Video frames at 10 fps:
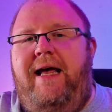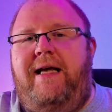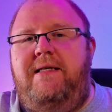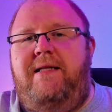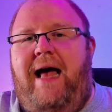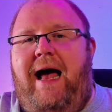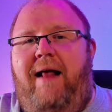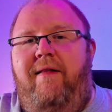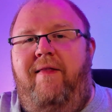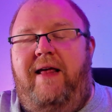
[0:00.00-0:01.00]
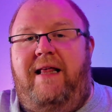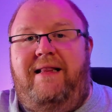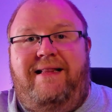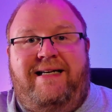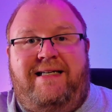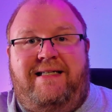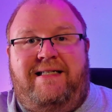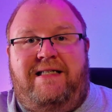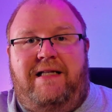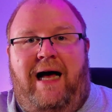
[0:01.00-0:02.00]
is that the list
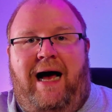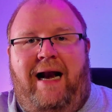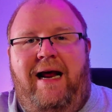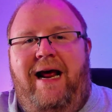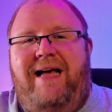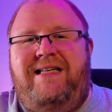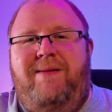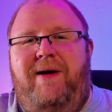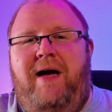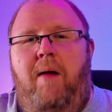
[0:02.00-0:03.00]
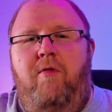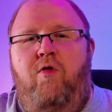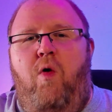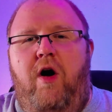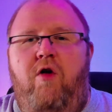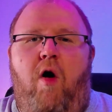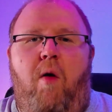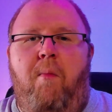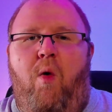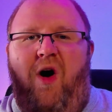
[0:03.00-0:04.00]
slot is going to become quote
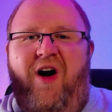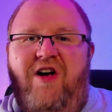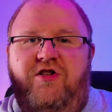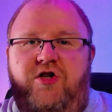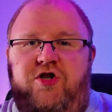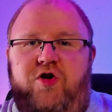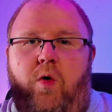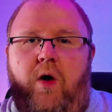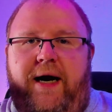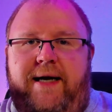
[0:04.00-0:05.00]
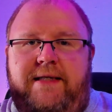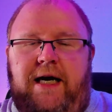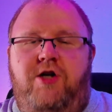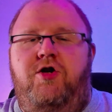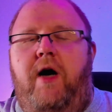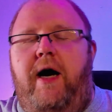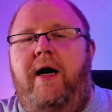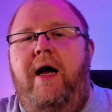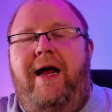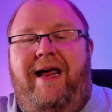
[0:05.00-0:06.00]
unquote more story centric